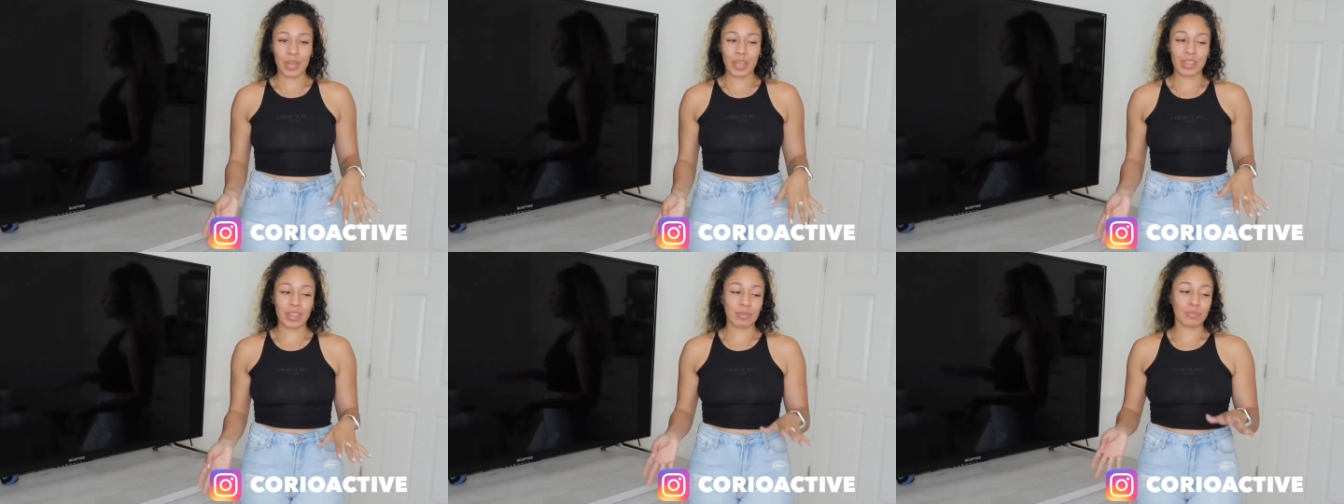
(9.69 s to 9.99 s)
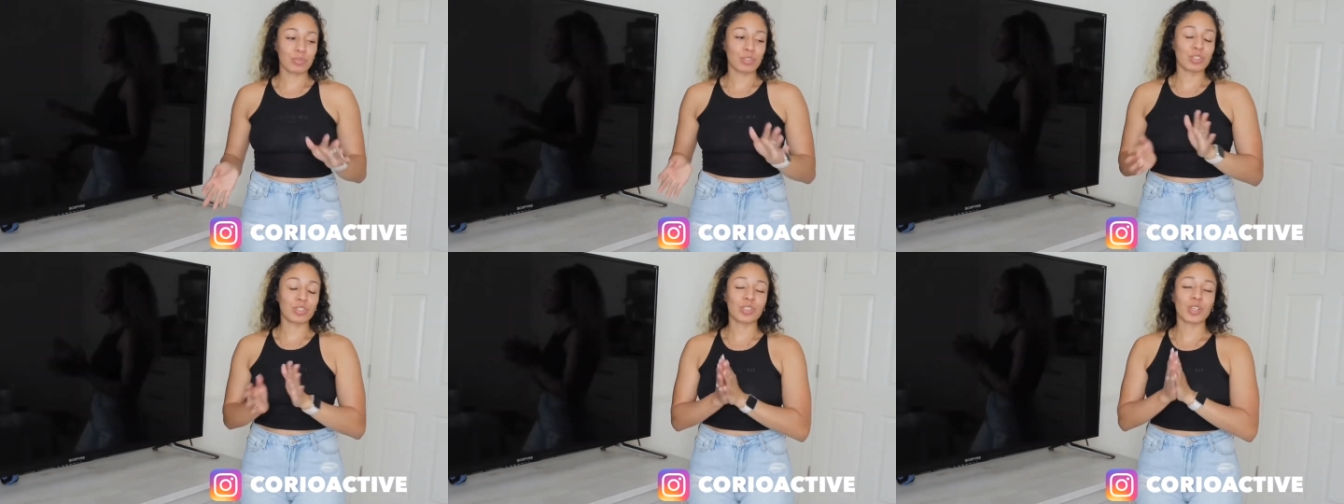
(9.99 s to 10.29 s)
I'm
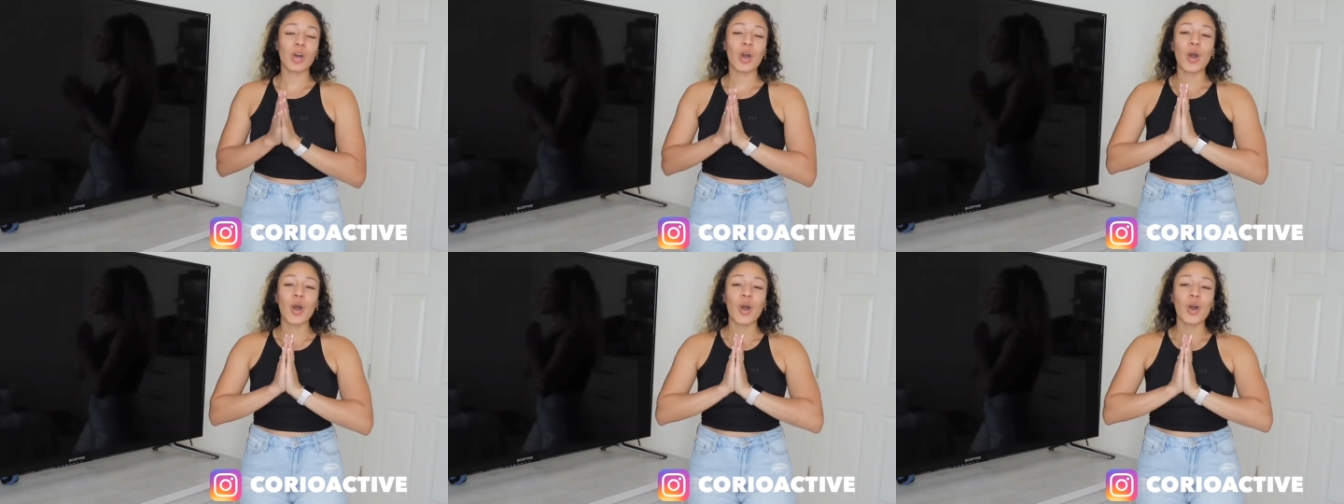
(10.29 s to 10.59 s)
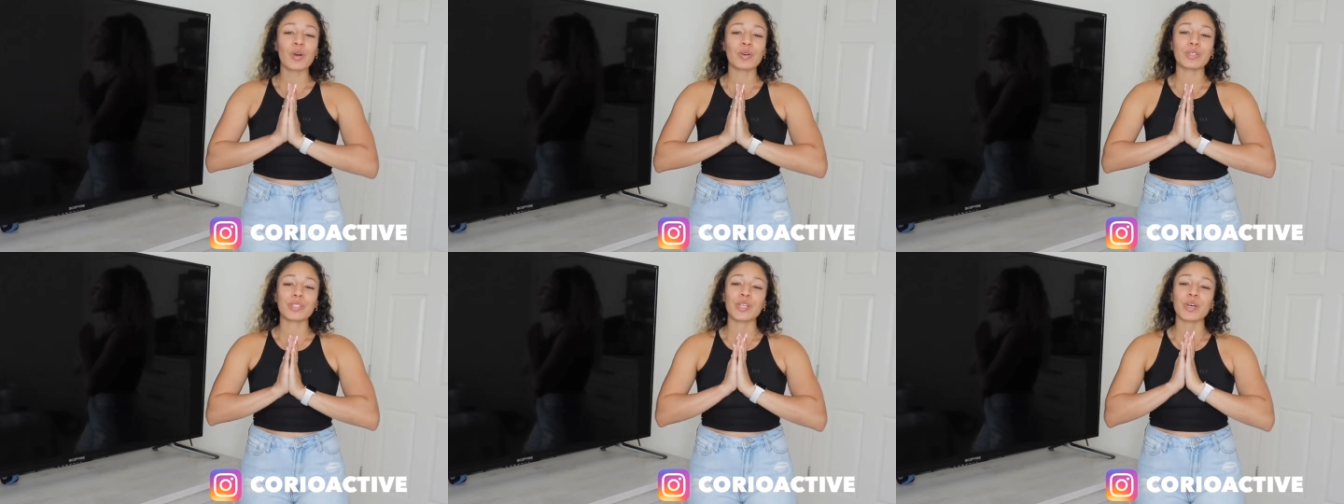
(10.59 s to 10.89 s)
so,
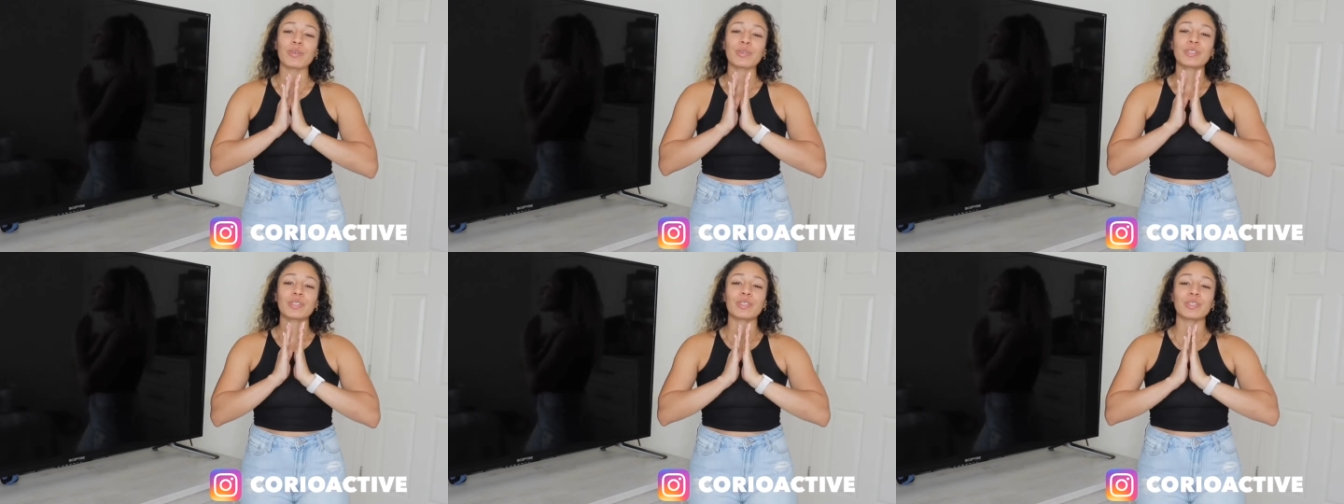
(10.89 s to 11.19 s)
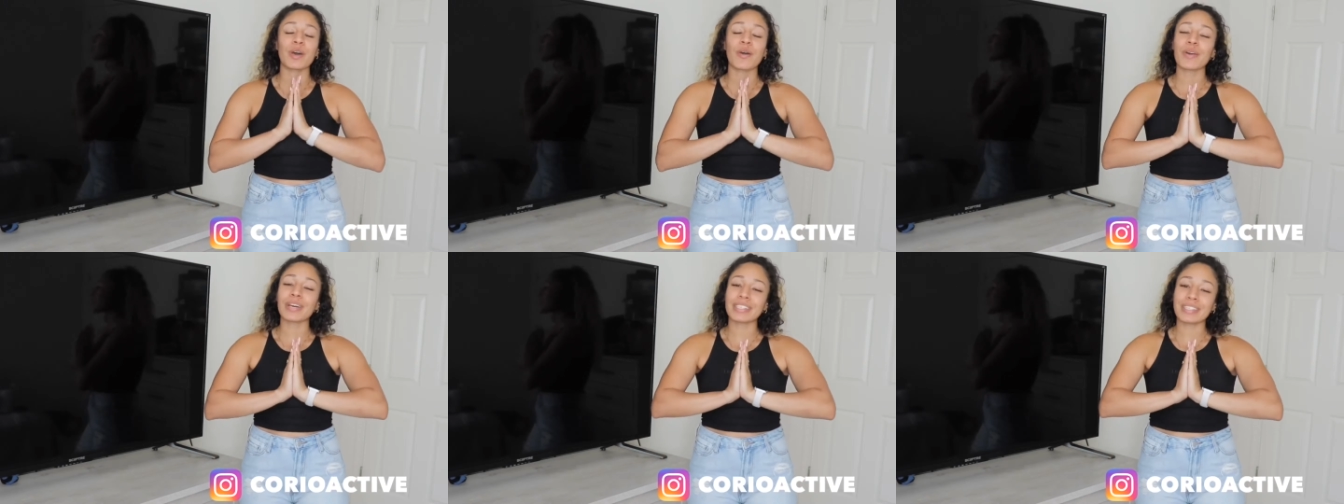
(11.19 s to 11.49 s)
so, so
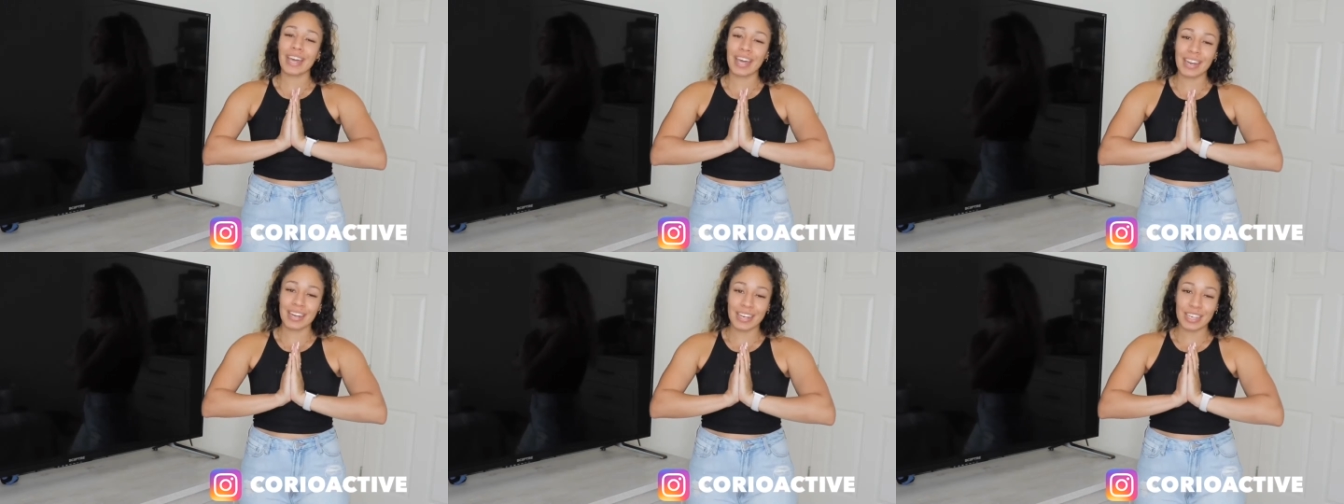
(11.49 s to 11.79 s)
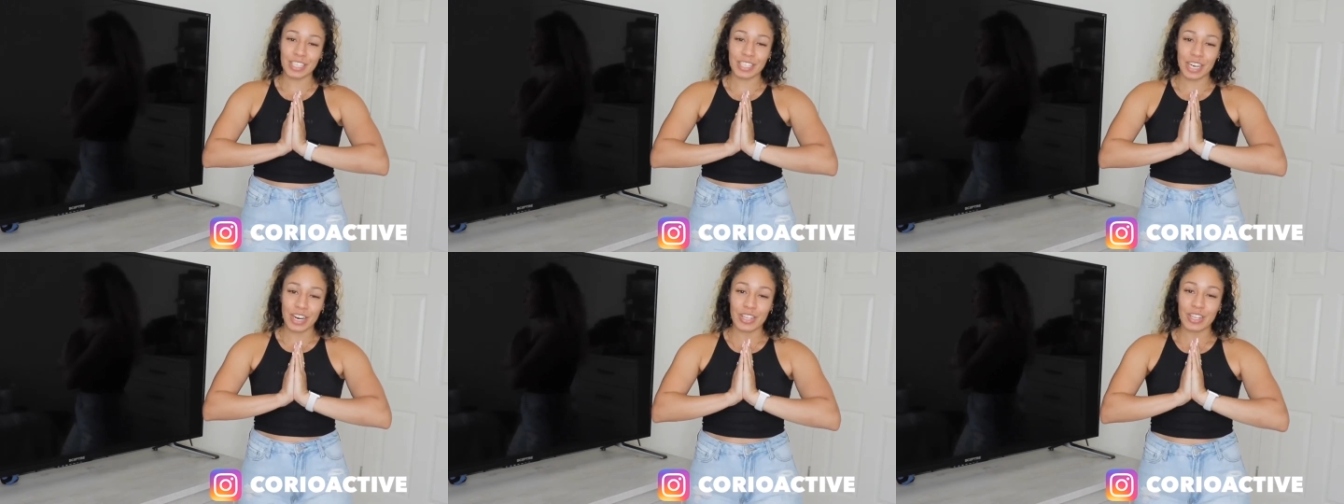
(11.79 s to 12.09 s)
excited to
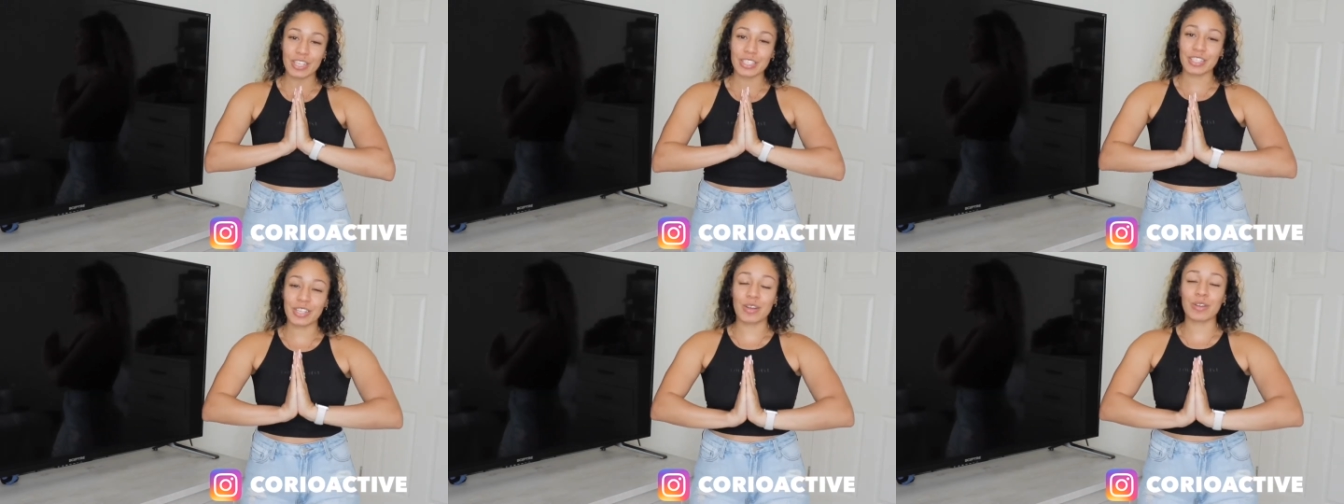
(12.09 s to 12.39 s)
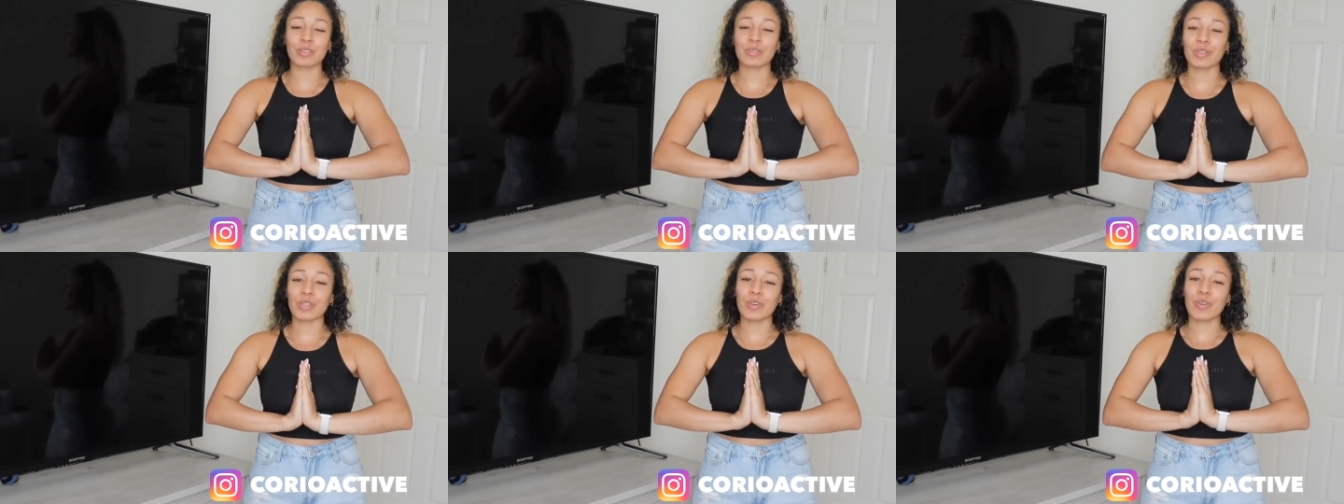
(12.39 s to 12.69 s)
share these clothes with
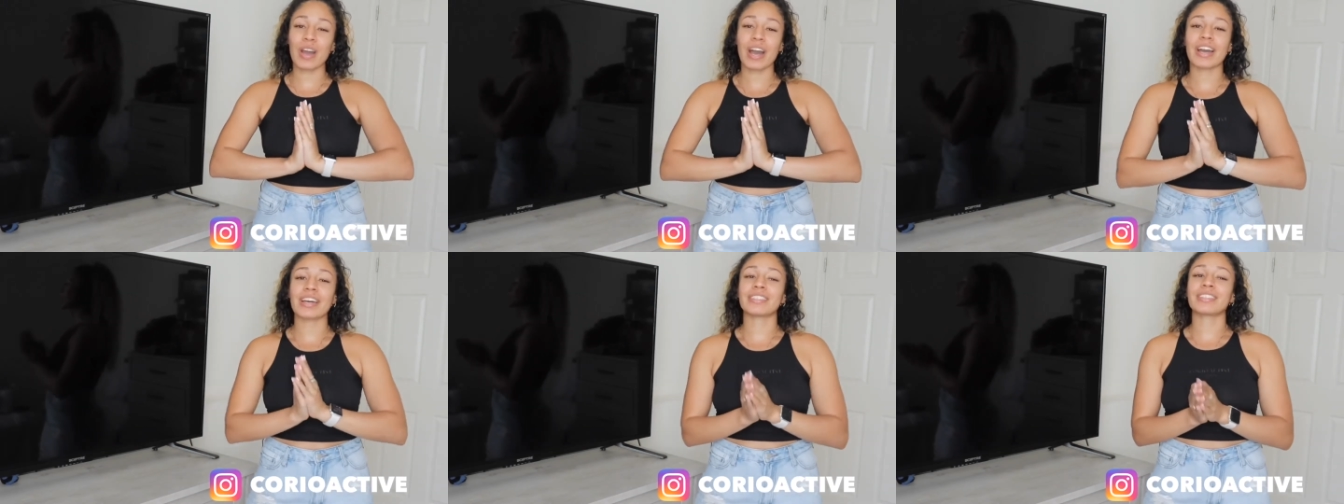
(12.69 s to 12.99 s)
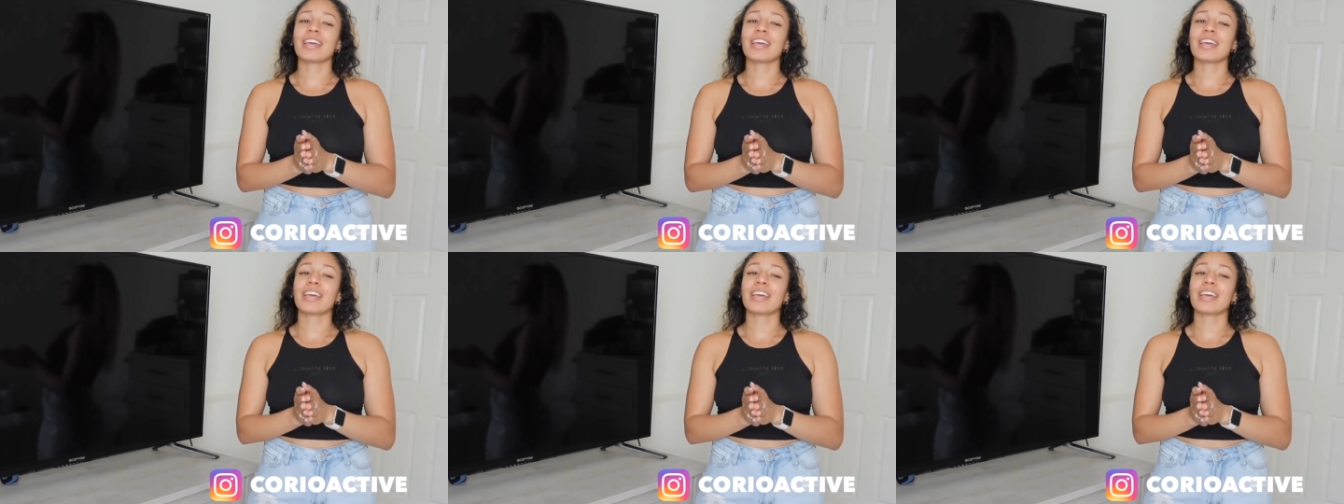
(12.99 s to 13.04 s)
you guys